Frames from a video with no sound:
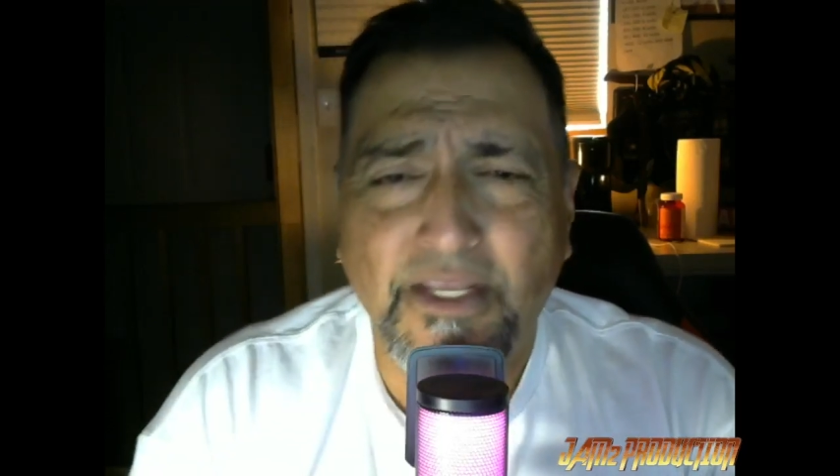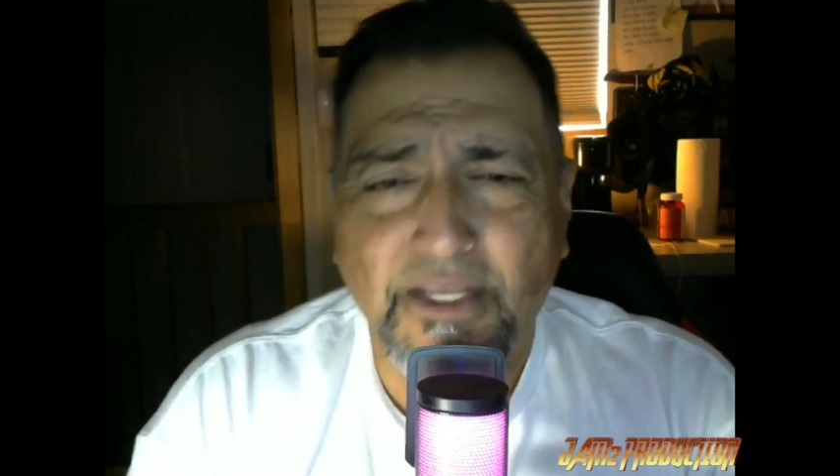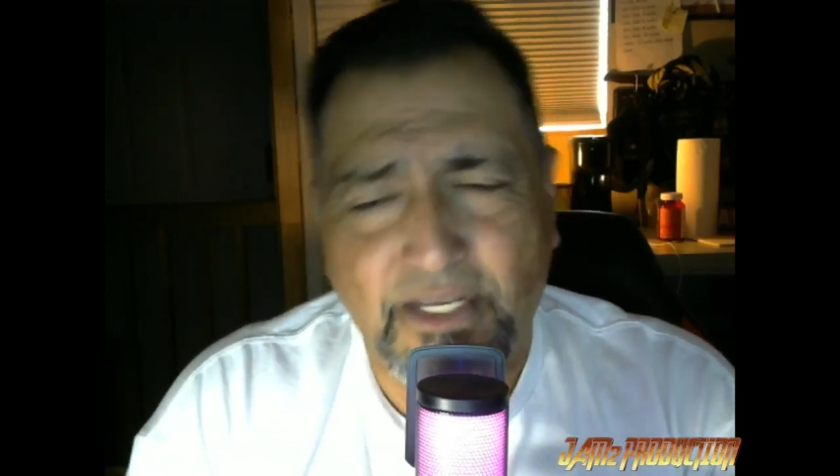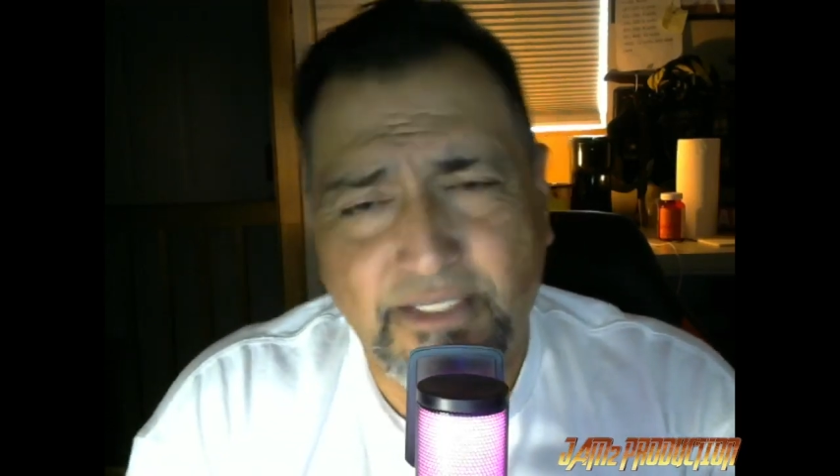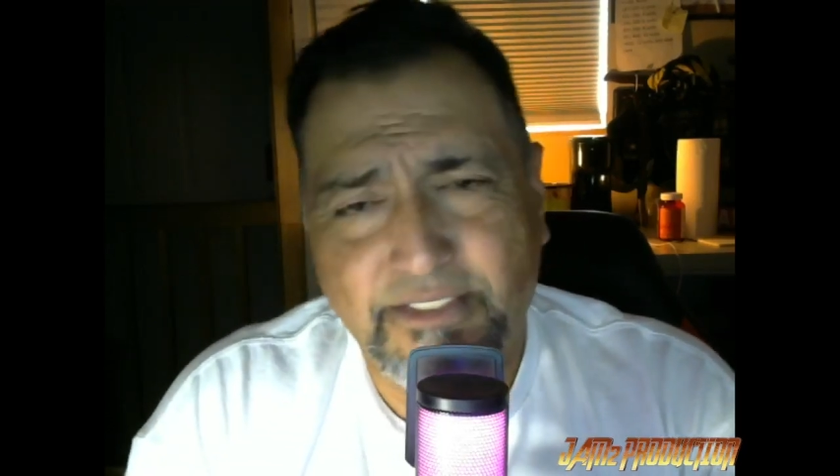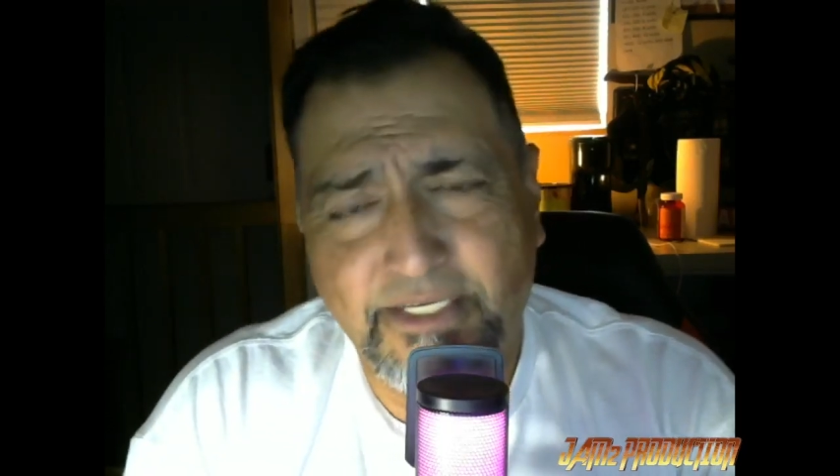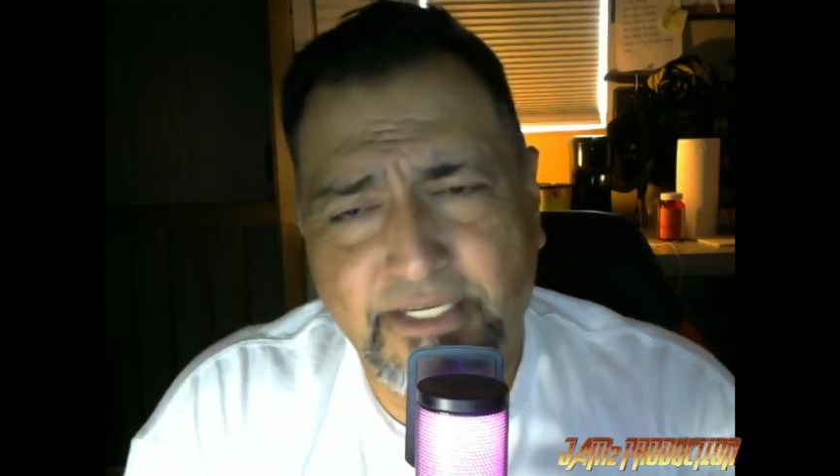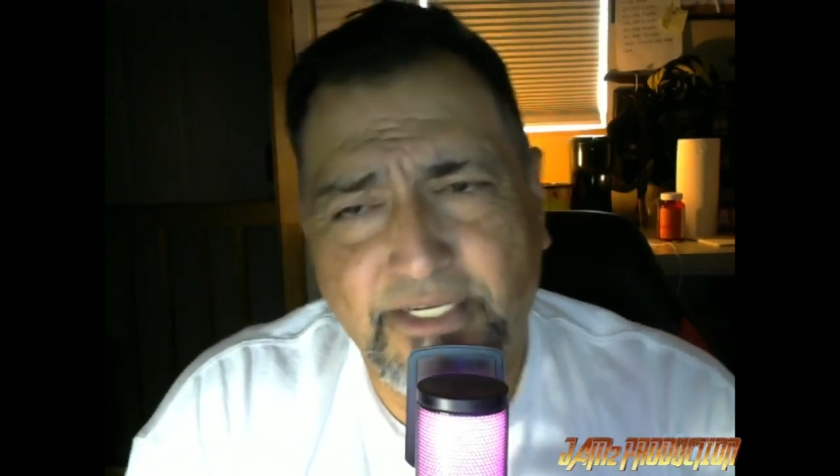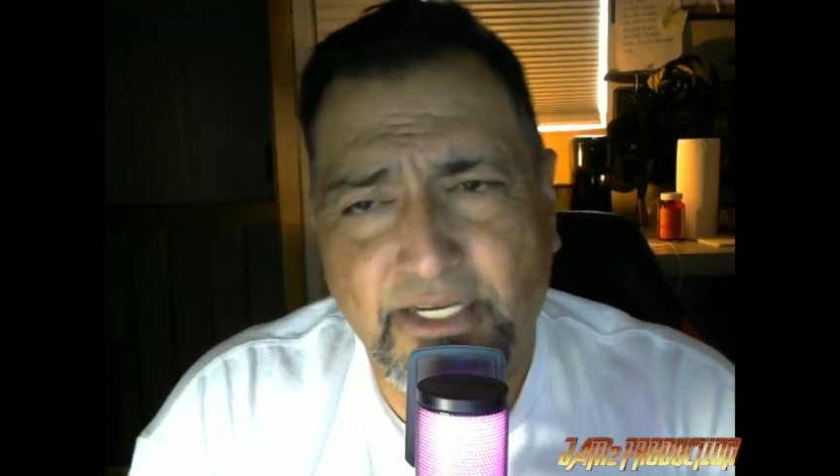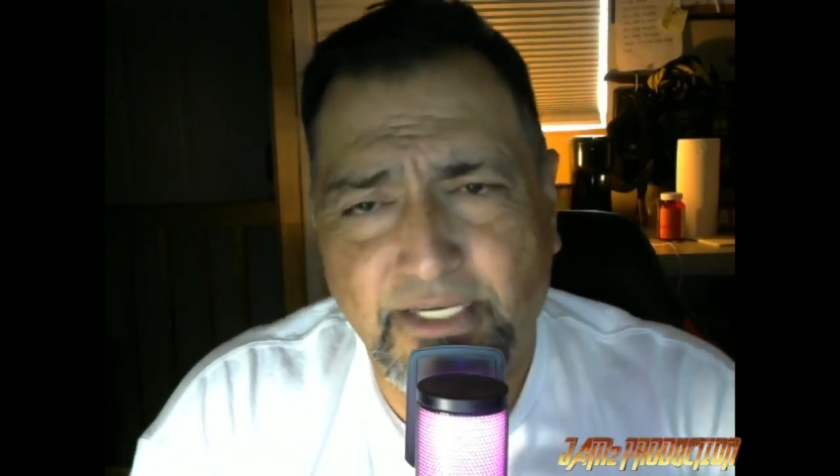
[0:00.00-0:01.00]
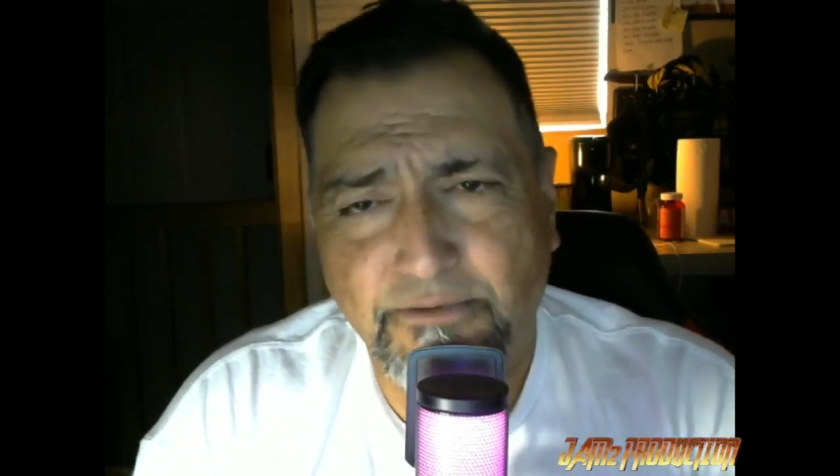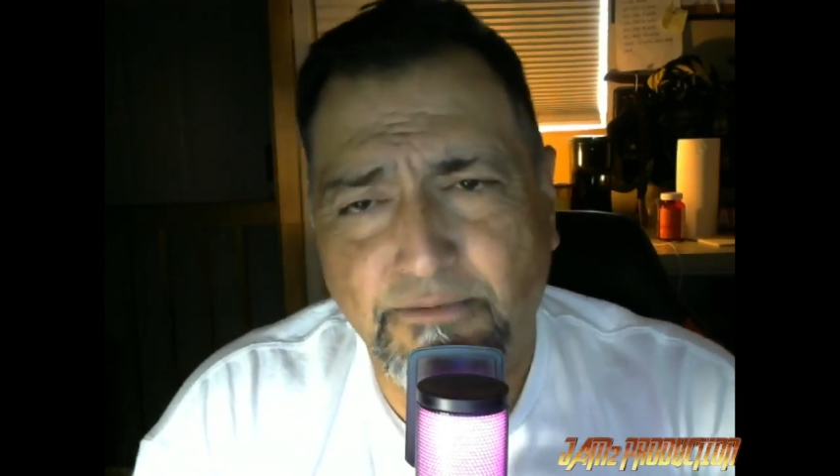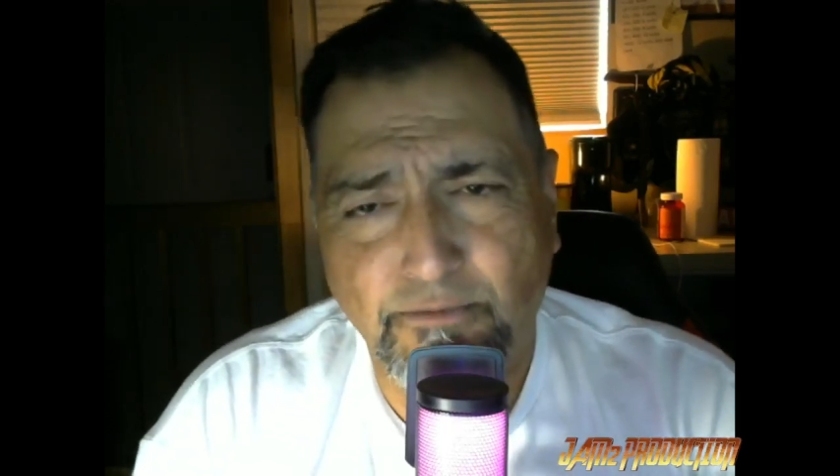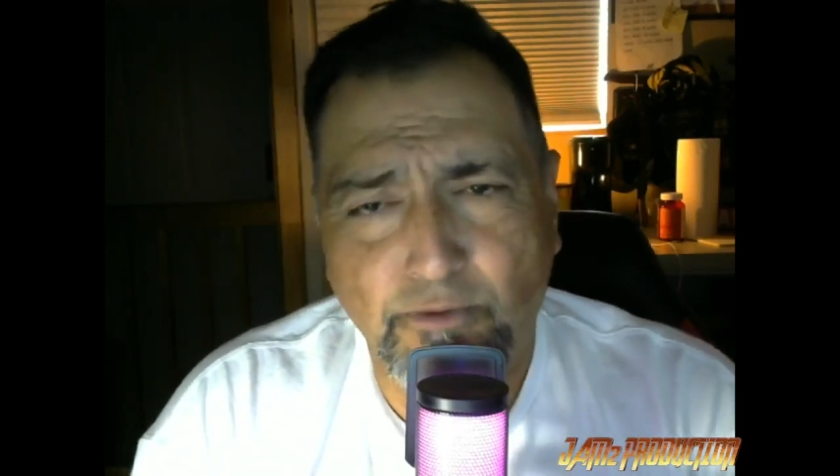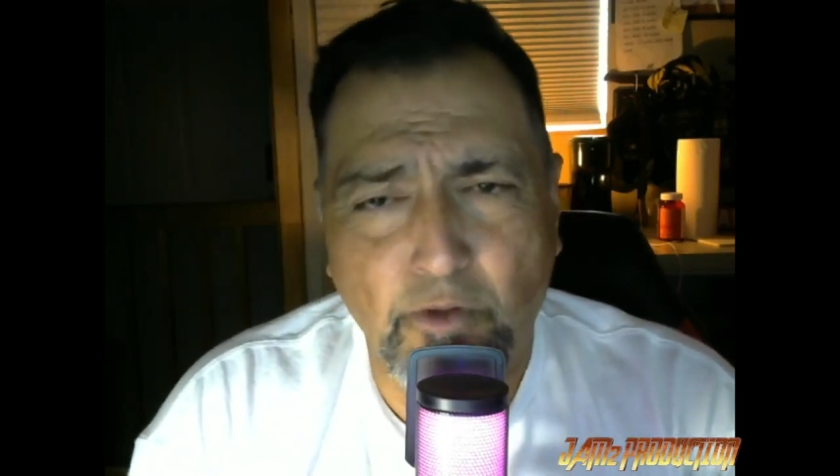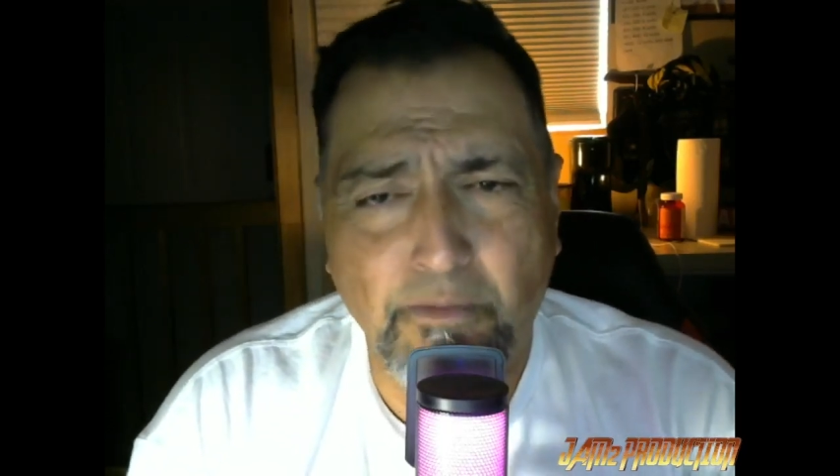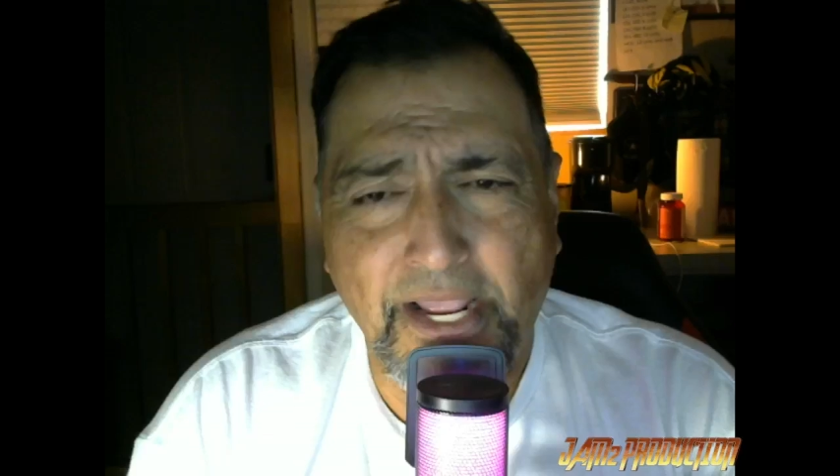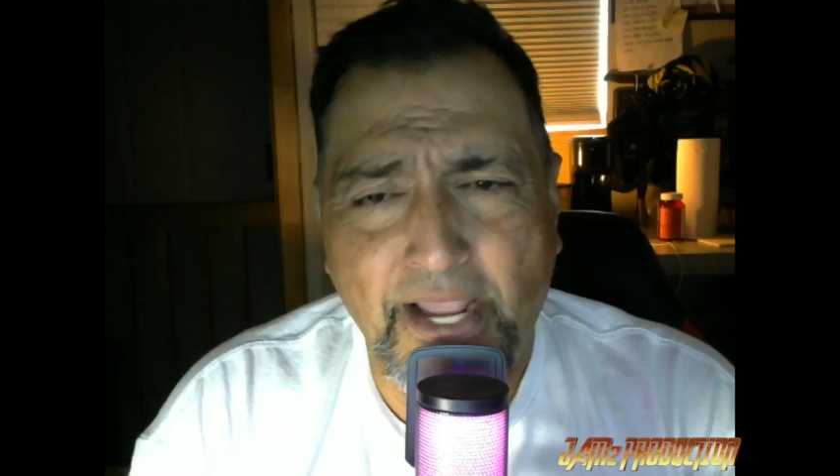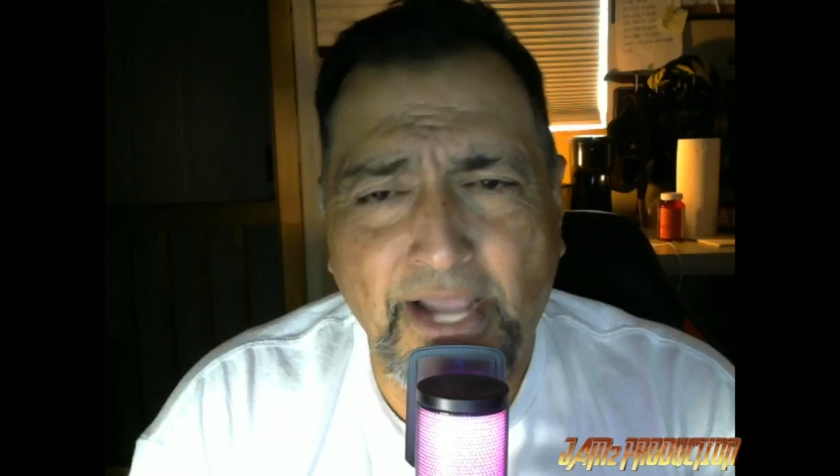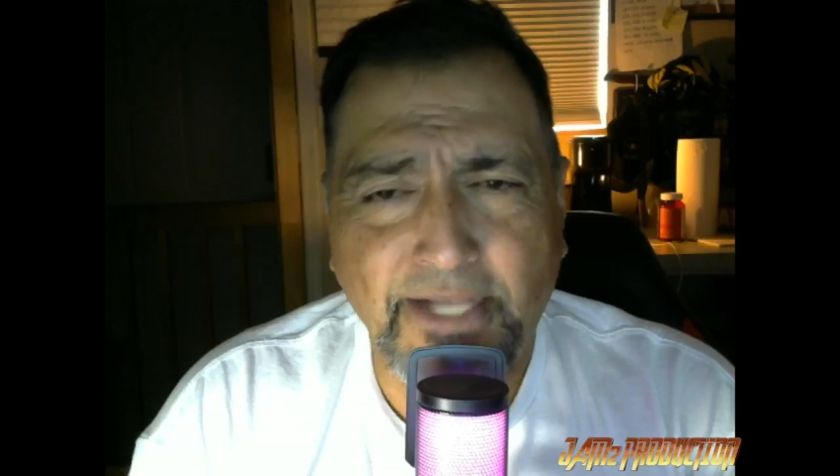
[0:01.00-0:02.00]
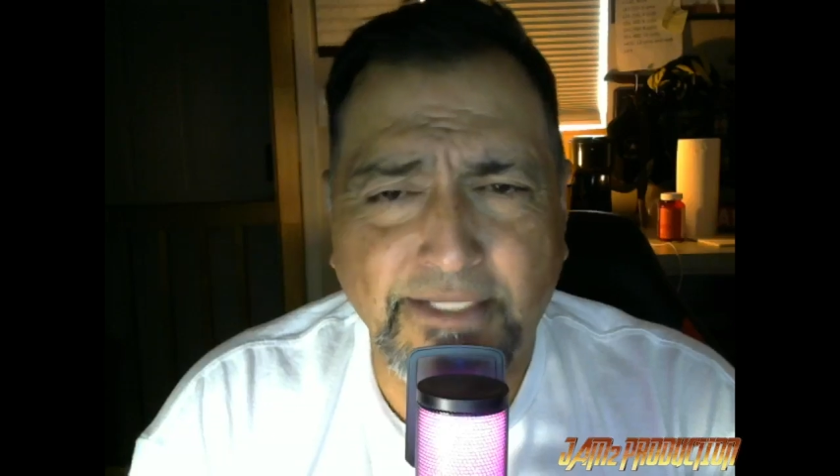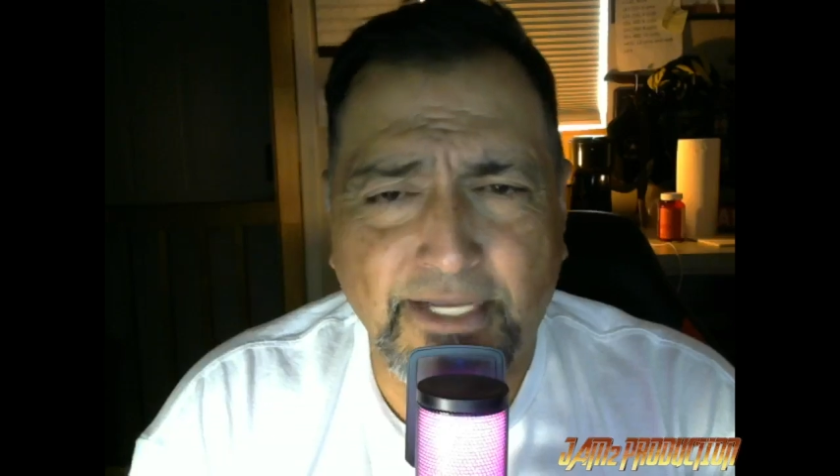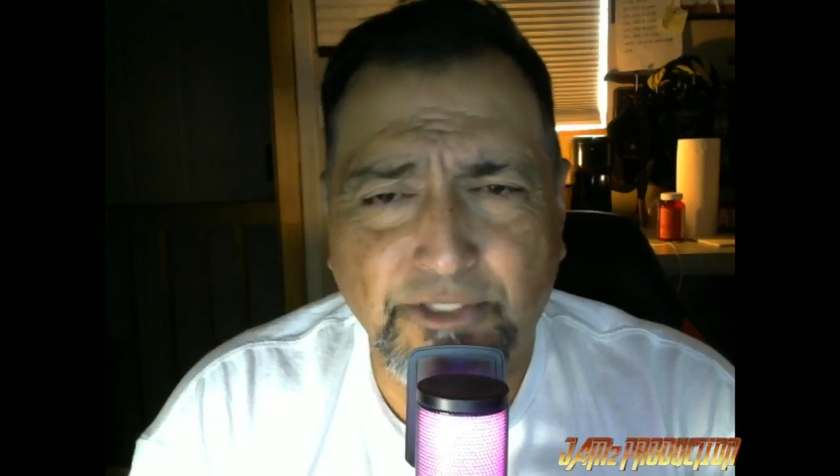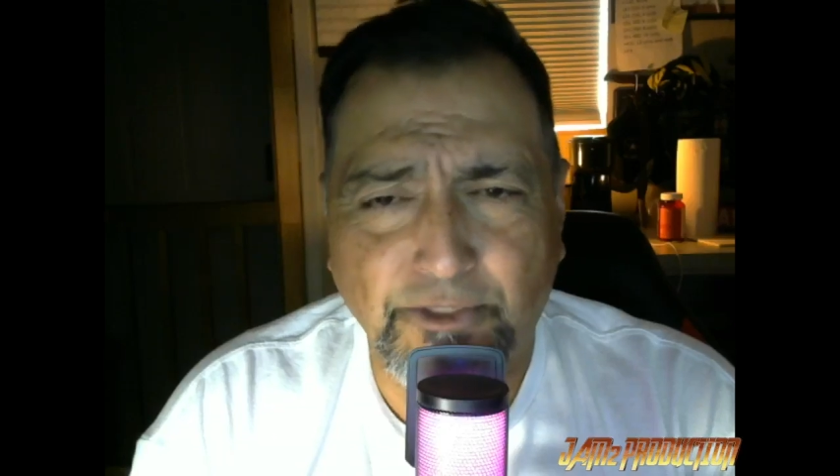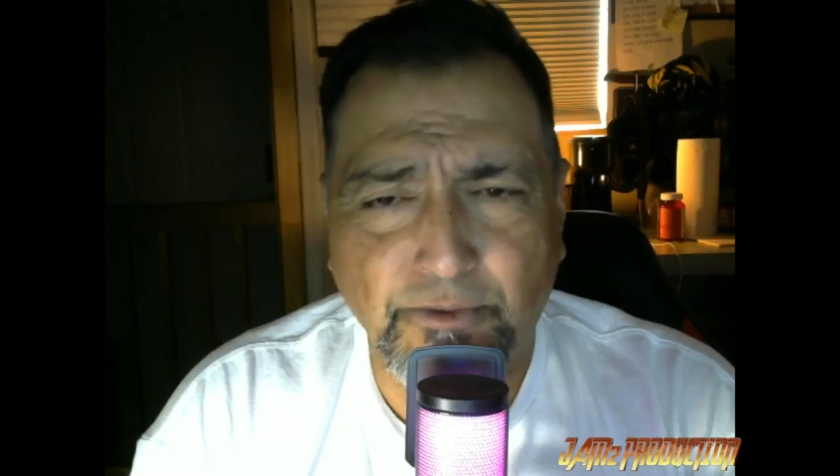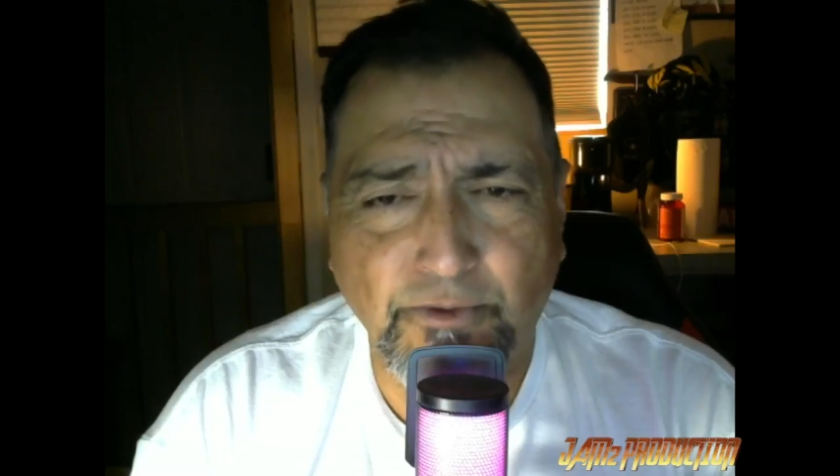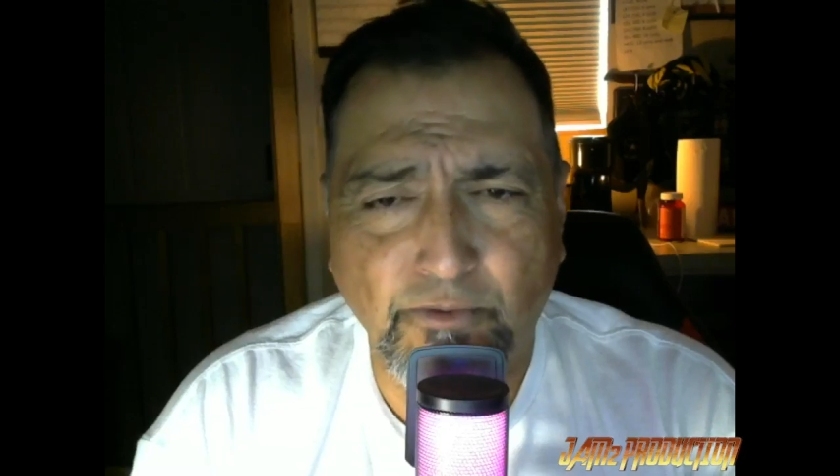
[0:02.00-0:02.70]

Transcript: I said, I rolled my eyes at you